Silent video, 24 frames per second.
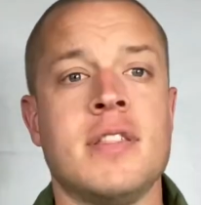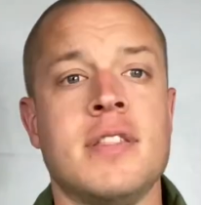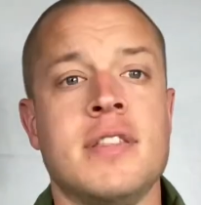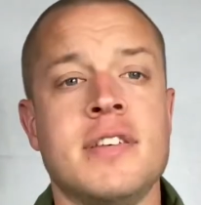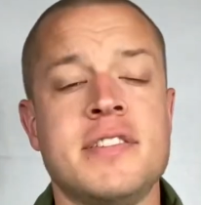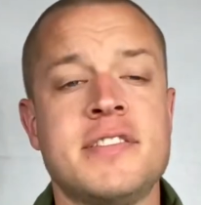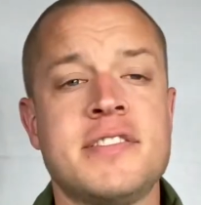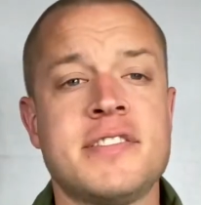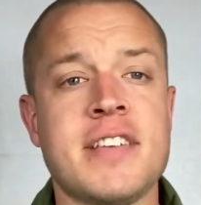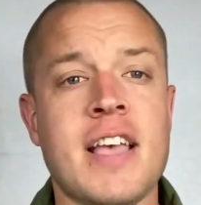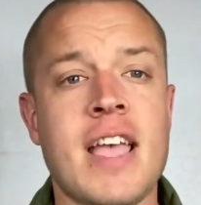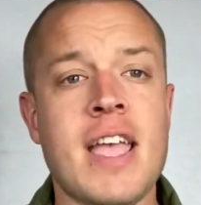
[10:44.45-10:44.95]
The
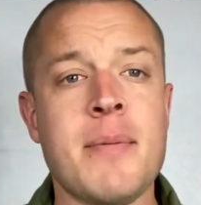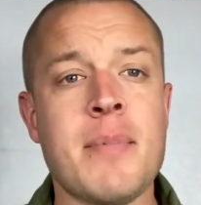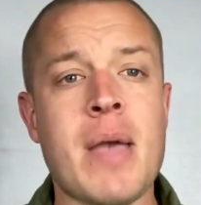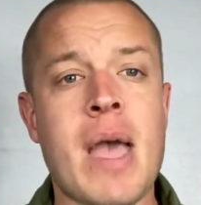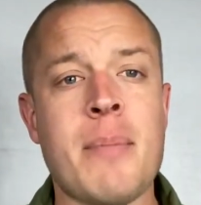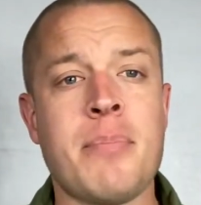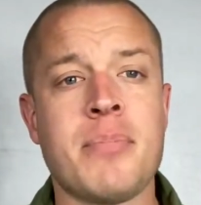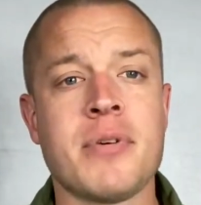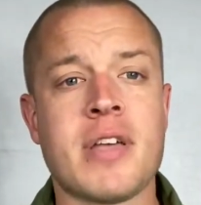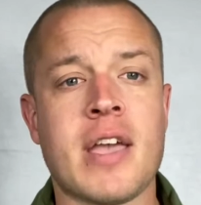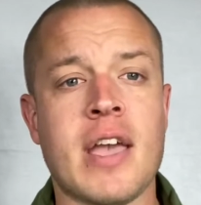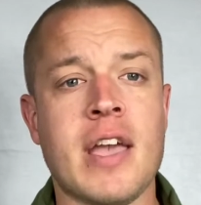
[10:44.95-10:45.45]
same
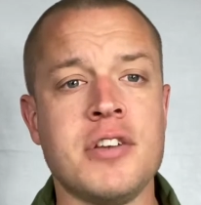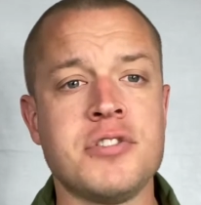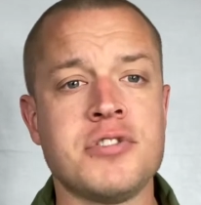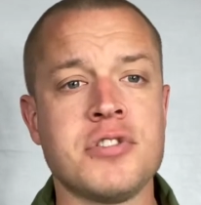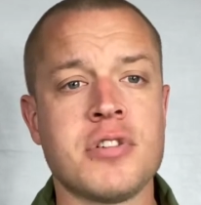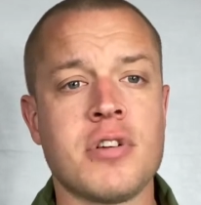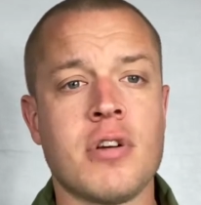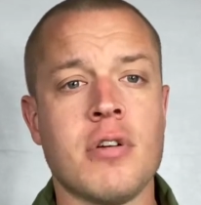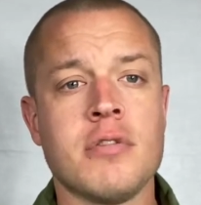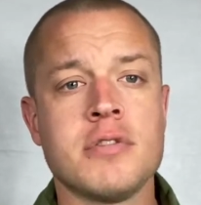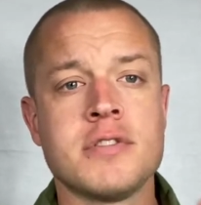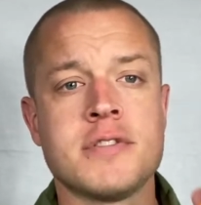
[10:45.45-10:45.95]
application
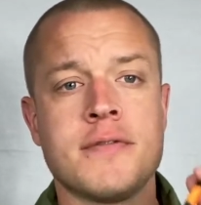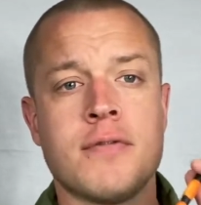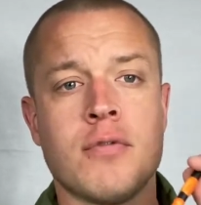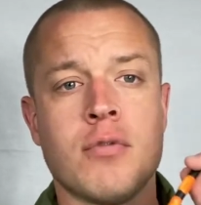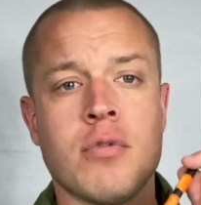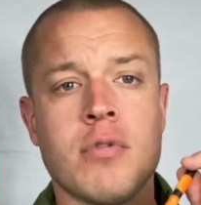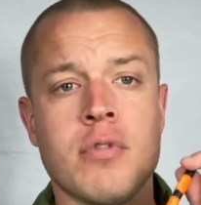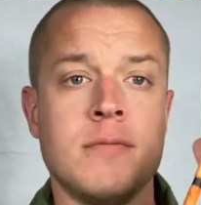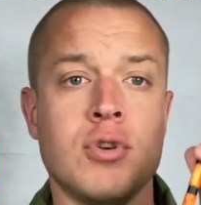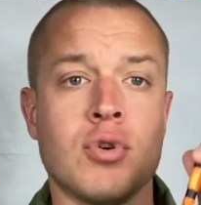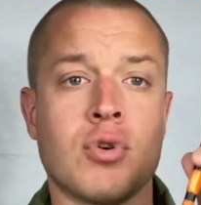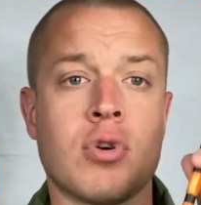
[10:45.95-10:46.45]
goes
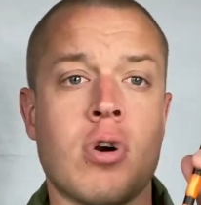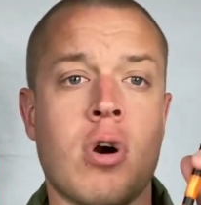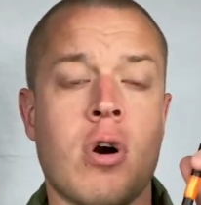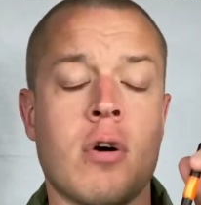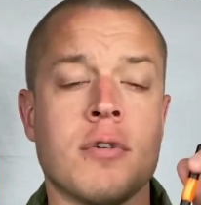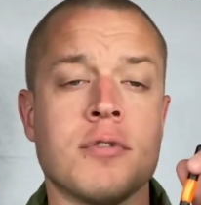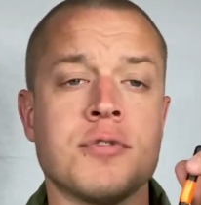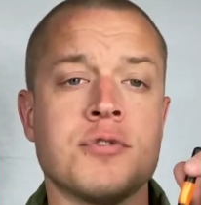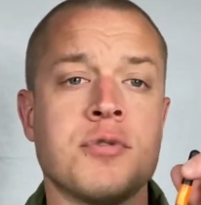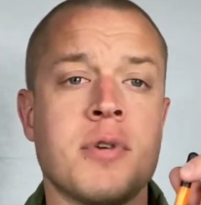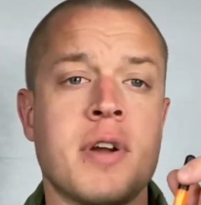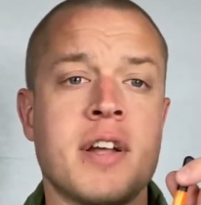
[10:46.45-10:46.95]
for your
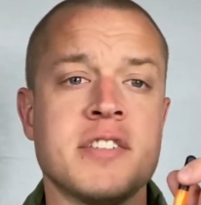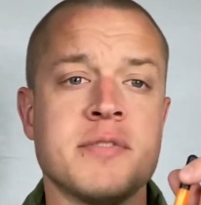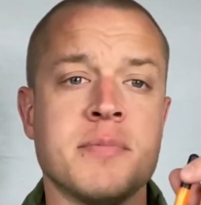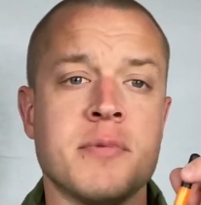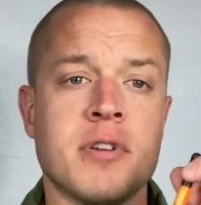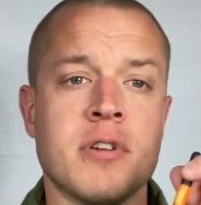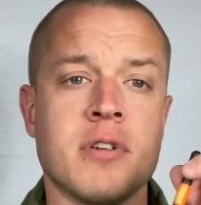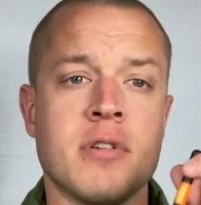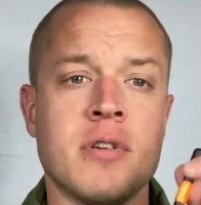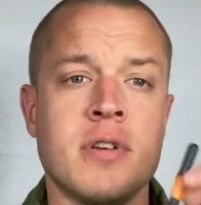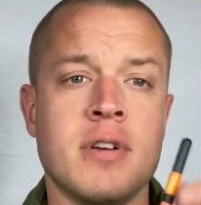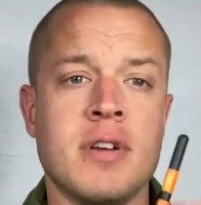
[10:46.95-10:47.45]
collar transmitter.